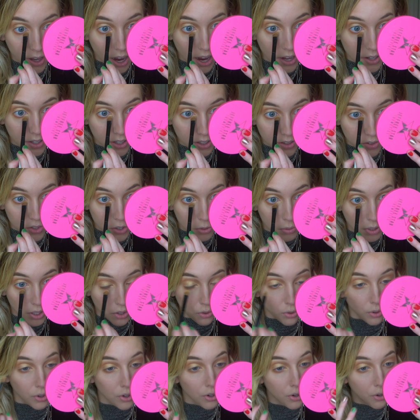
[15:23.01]
gotten into a
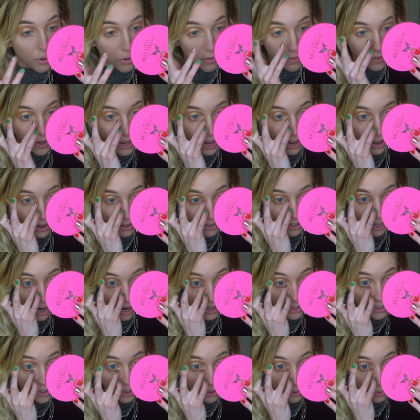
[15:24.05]
groove and
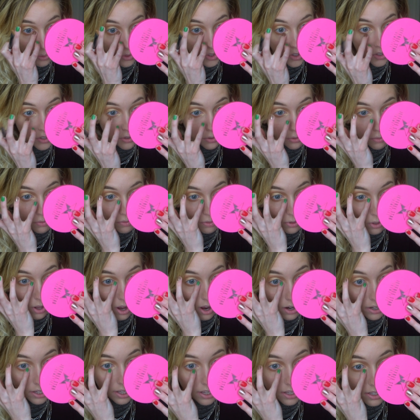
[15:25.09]
gotten used to
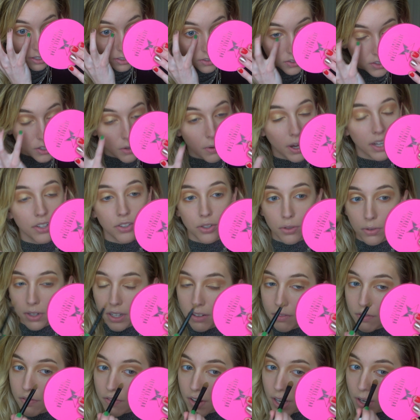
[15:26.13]
vlogging, so I do
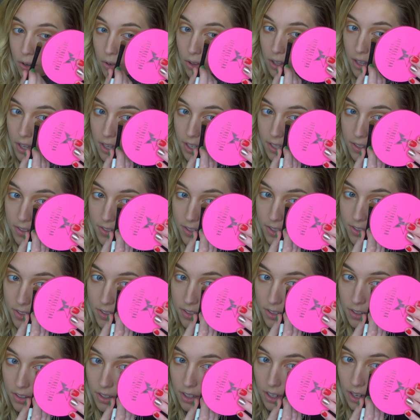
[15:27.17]
it fairly
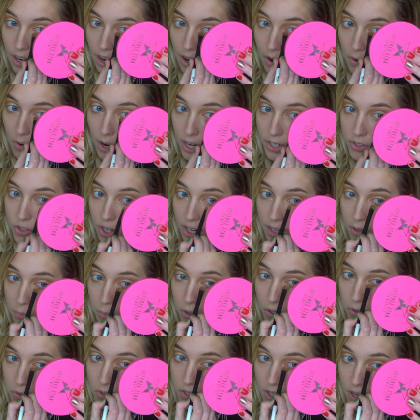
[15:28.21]
consistently now. I try to
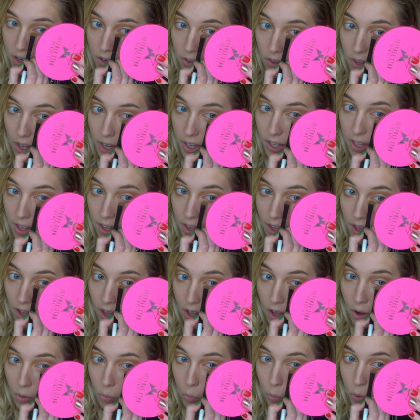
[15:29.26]
post there like
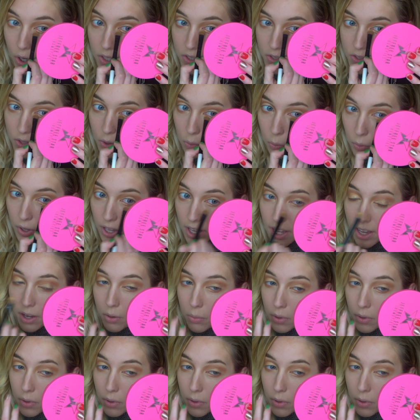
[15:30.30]
once a week,